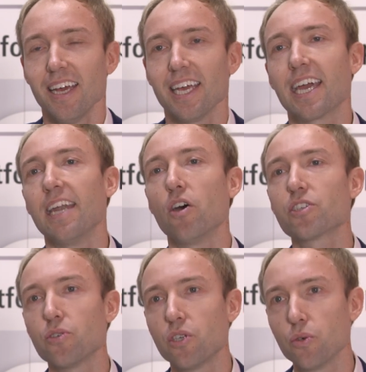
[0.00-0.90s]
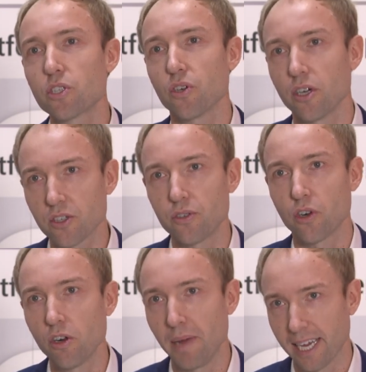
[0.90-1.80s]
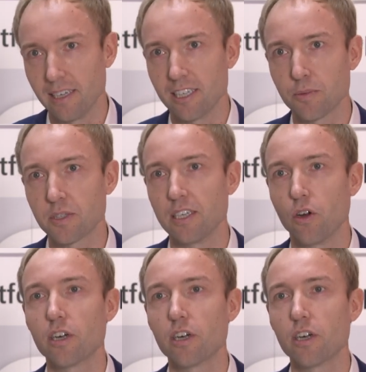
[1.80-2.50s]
He can also use source control mechanisms